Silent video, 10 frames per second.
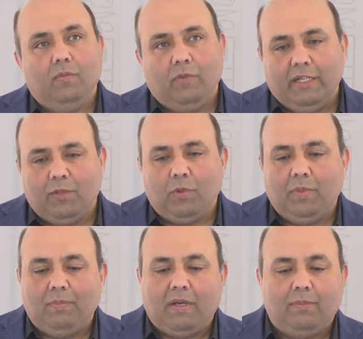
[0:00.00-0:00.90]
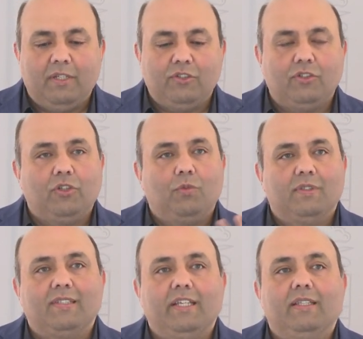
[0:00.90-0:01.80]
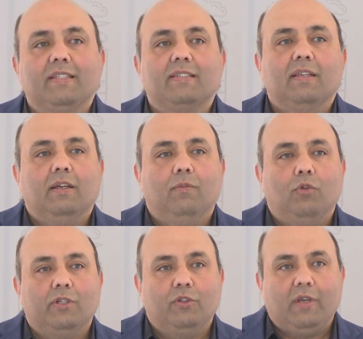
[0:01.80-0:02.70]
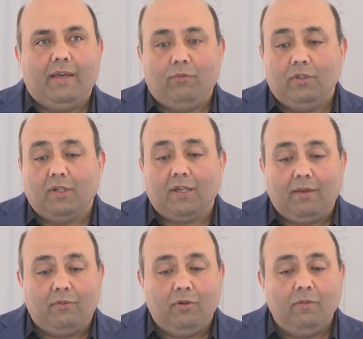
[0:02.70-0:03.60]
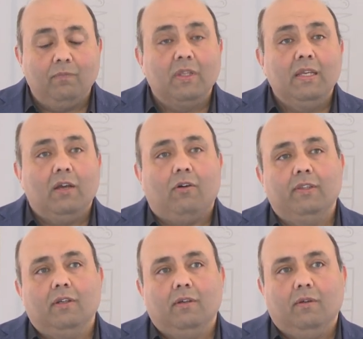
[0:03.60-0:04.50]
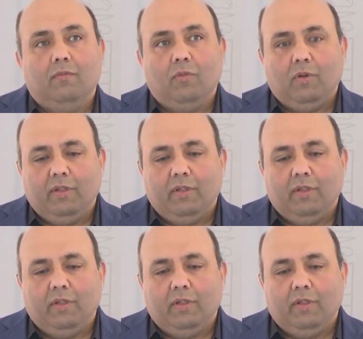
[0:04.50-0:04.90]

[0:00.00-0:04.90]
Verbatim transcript: when it will be published, you will see this, um, what you have on the cover. On the